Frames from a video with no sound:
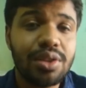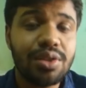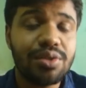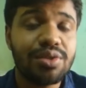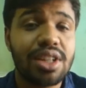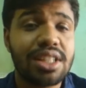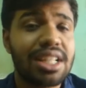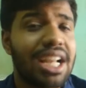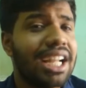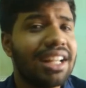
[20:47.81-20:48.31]

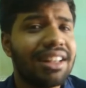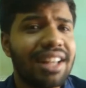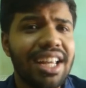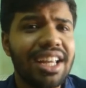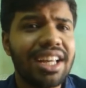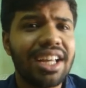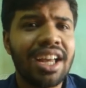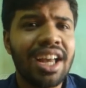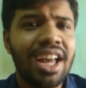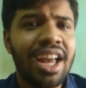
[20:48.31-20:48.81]
Because I
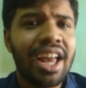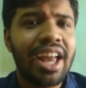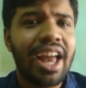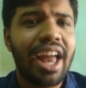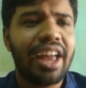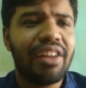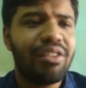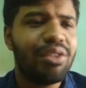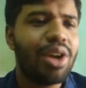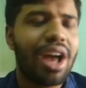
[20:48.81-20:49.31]
think
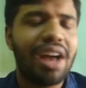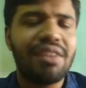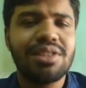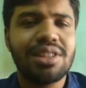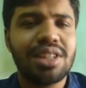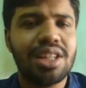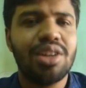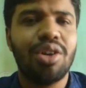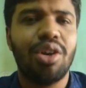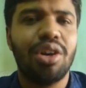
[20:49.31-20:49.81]
if you have
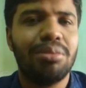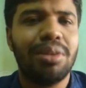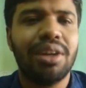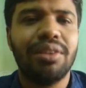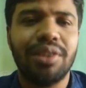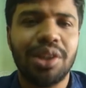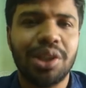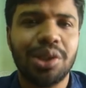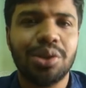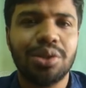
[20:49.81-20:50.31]
seen all my
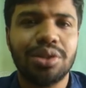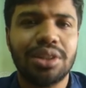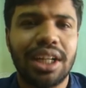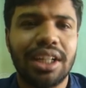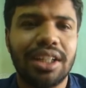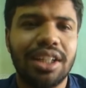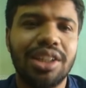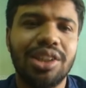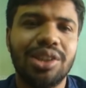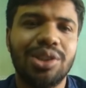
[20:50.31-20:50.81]
videos,
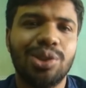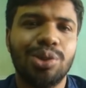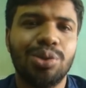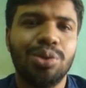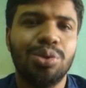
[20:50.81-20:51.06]
I think